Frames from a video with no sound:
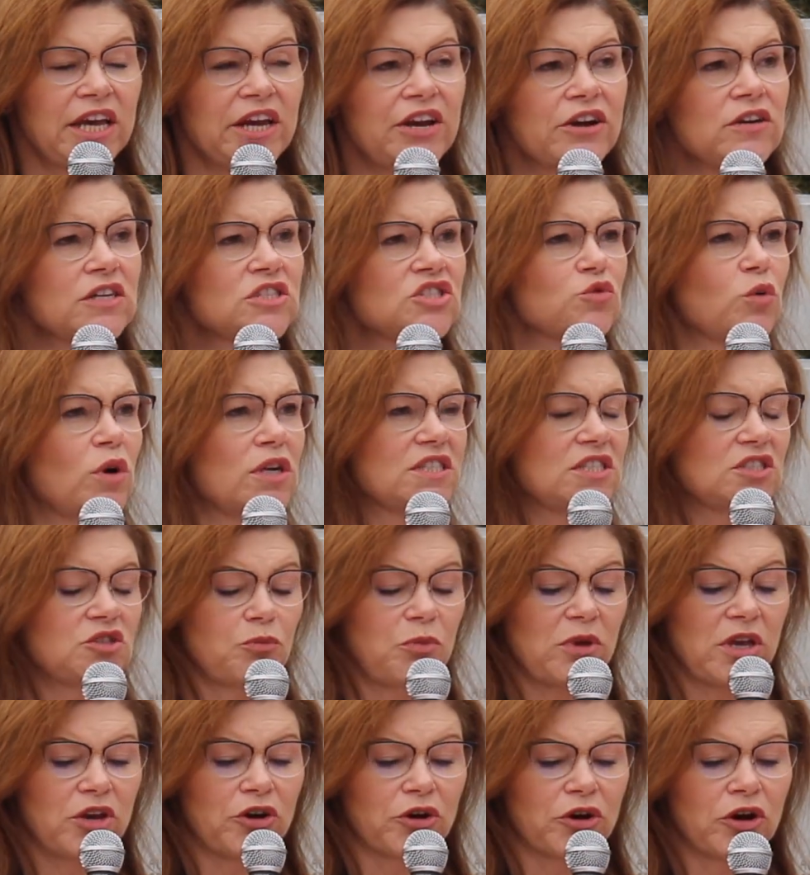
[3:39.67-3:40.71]
Here is what
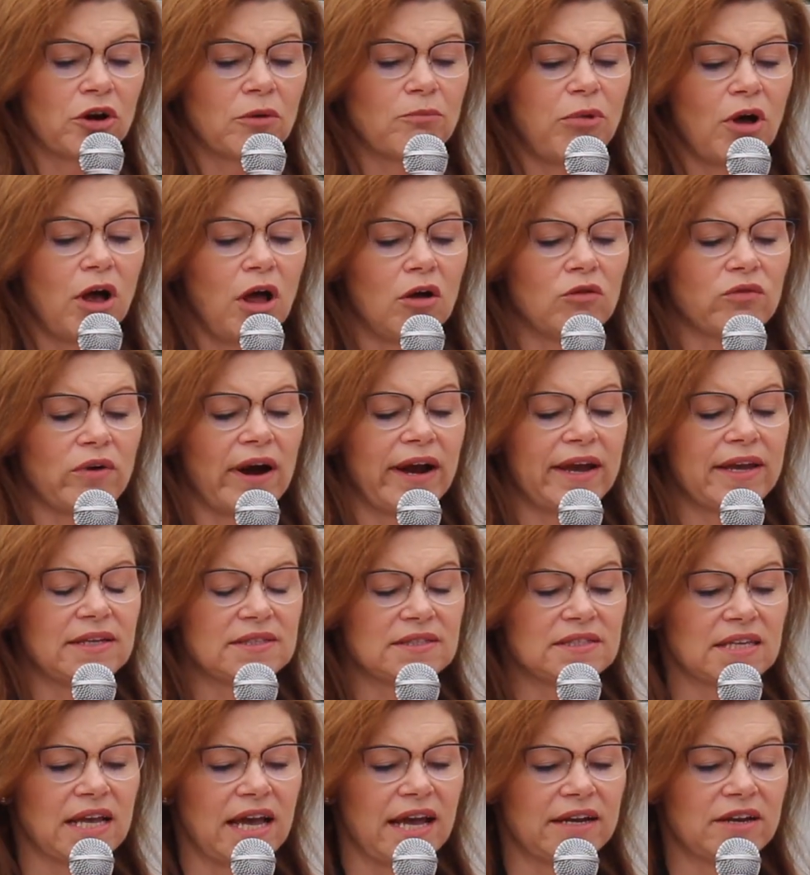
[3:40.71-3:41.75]
Speaker Paul
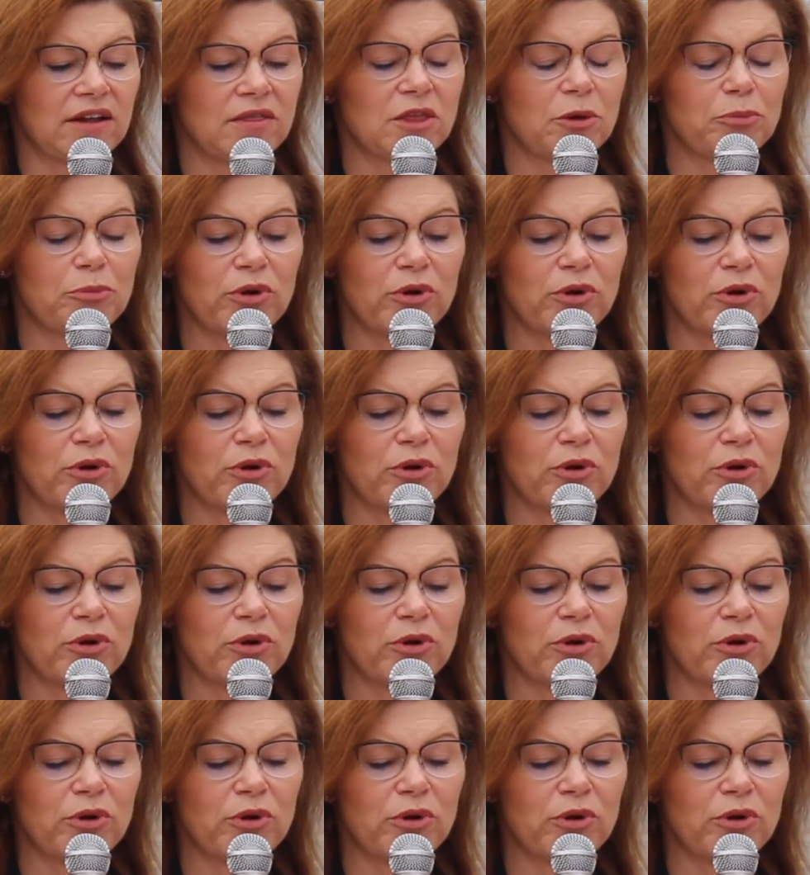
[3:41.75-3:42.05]
Ryan said.